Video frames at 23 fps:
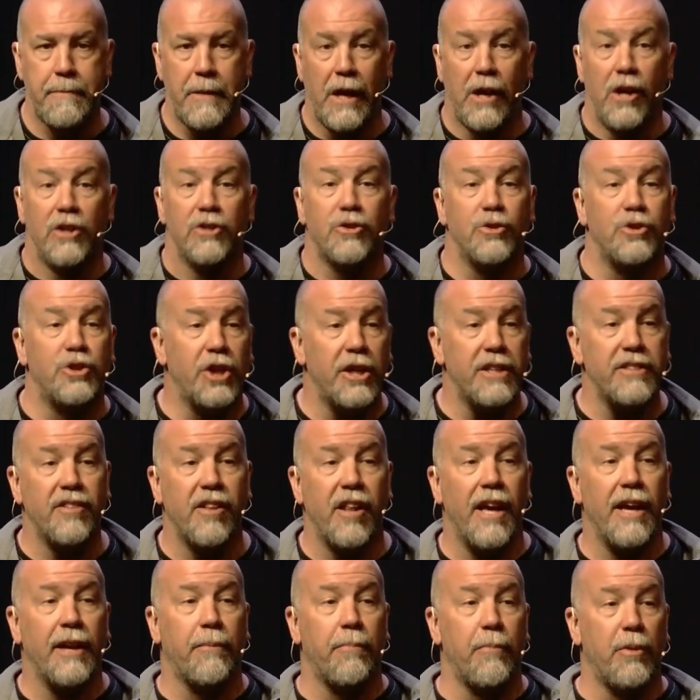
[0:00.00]
So just
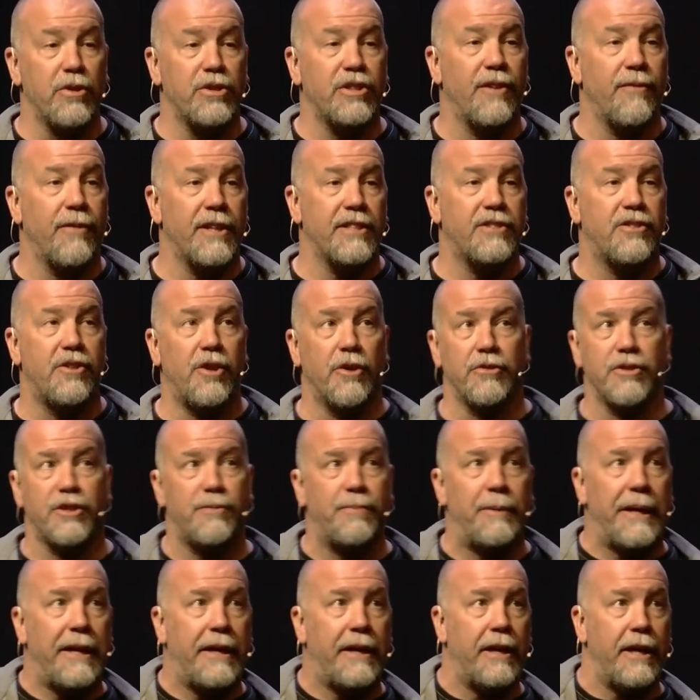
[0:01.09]
like most of us don't
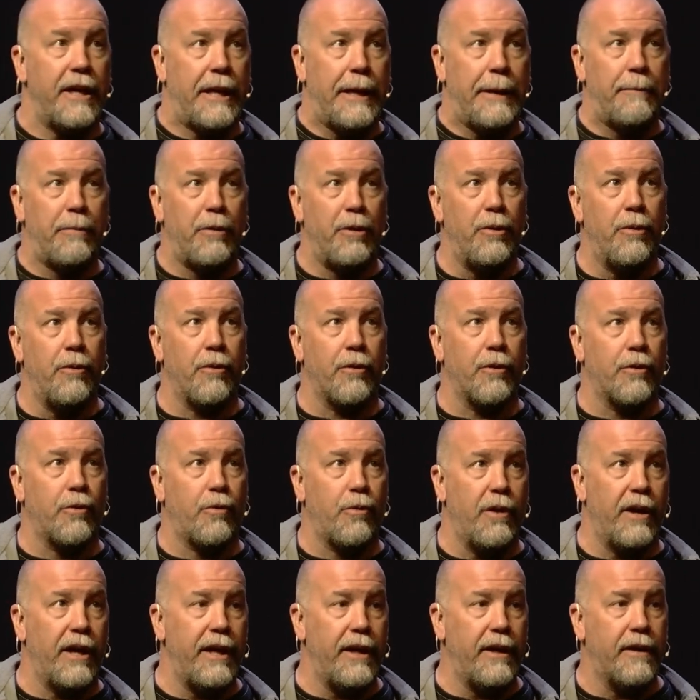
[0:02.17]
speak Hebrew or
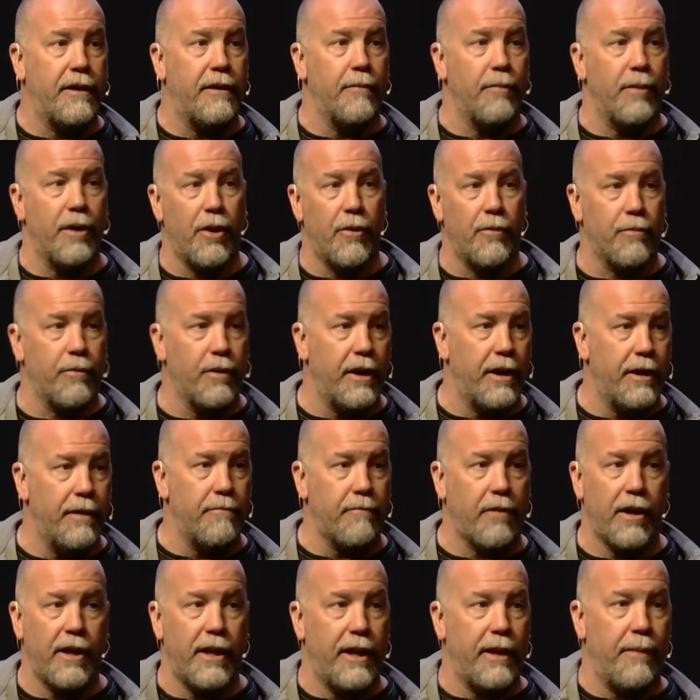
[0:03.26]
Greek, and we don't read it,
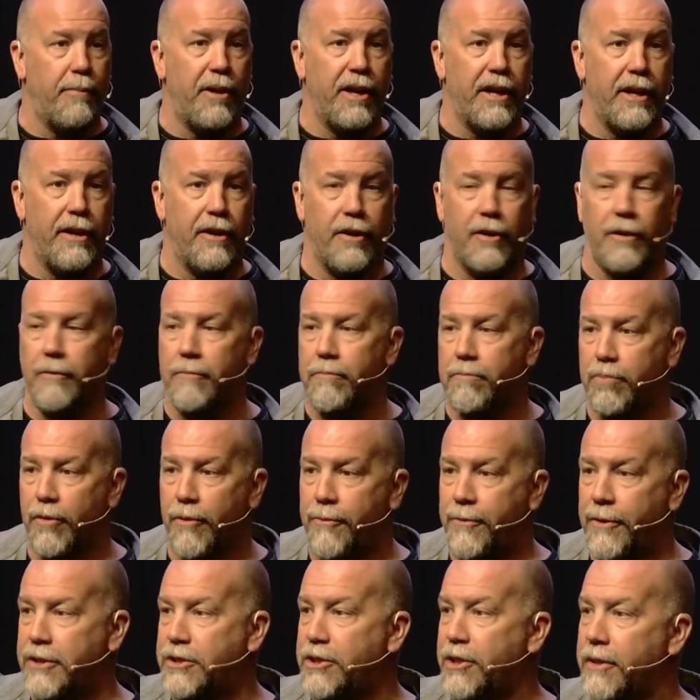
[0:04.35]
right? Anybody in here
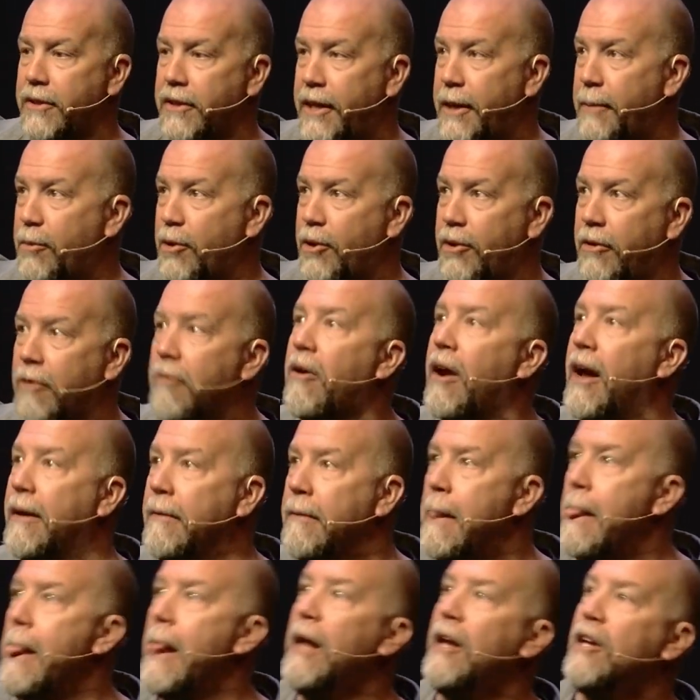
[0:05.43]
proficient Hebrew? Right.
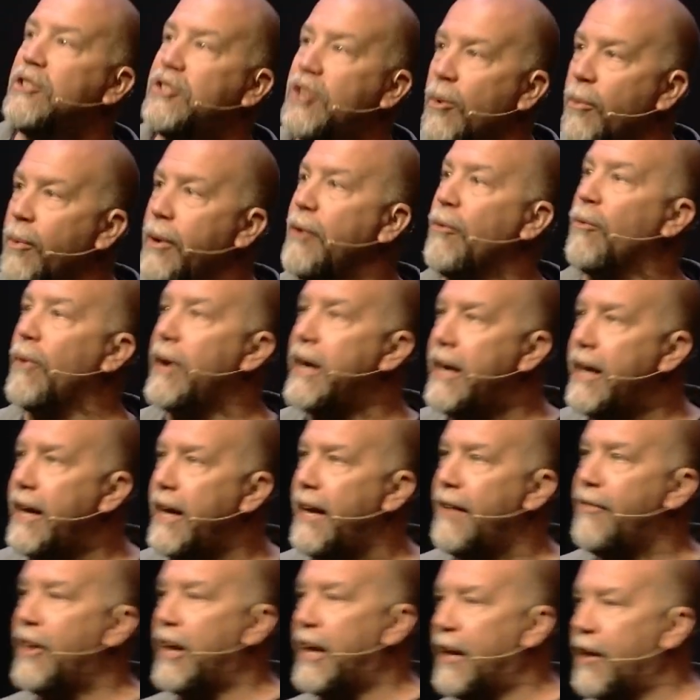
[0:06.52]
So we read it
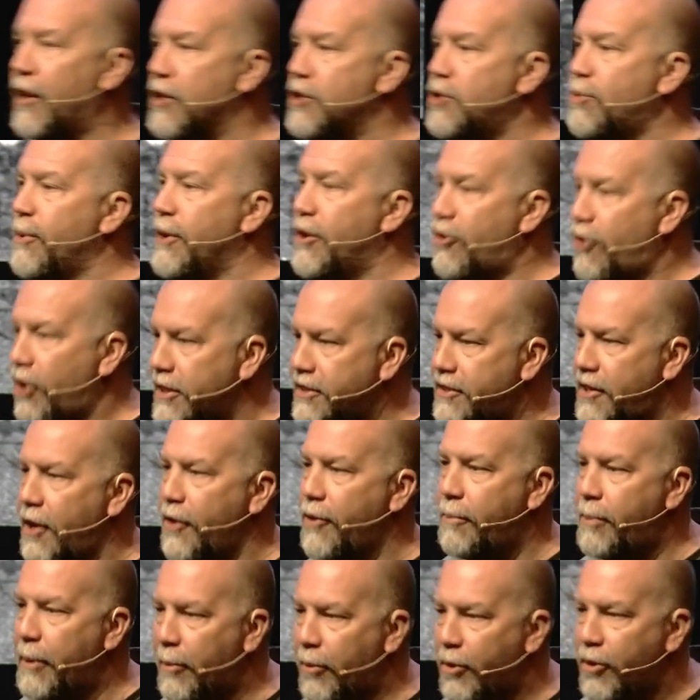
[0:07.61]
in the English. We trust other people to